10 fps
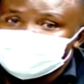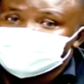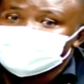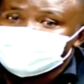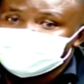
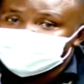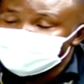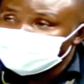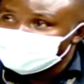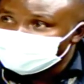WHO has
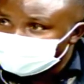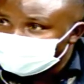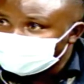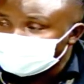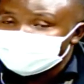been on
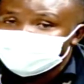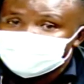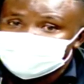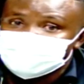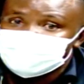board, and I
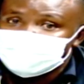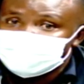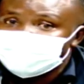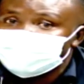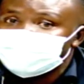want to
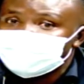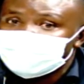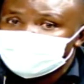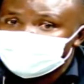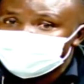believe they
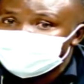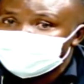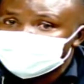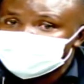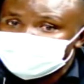have
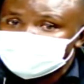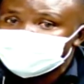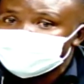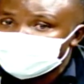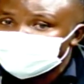been seeing
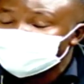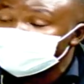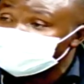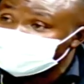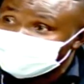the country
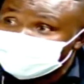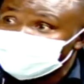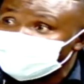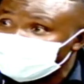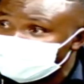
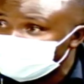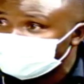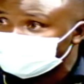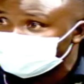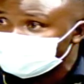representative
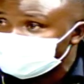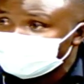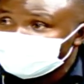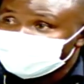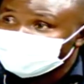WHO,
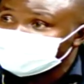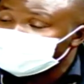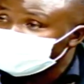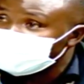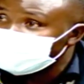
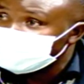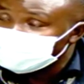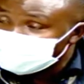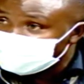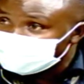Dr.
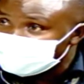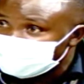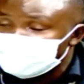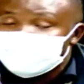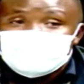Rudi
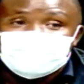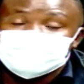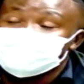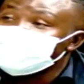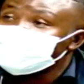Eggers,
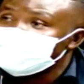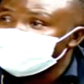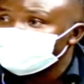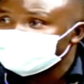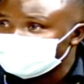has been
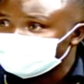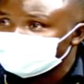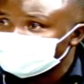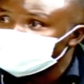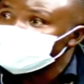there
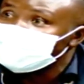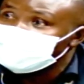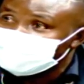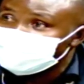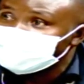persistently
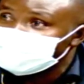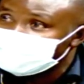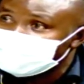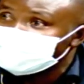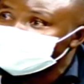informing the
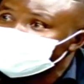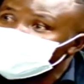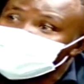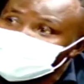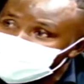country
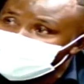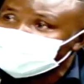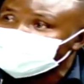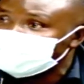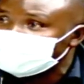on
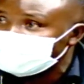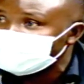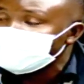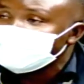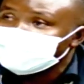what to take
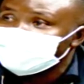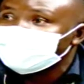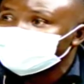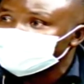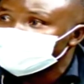and
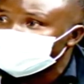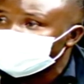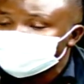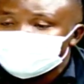where to go.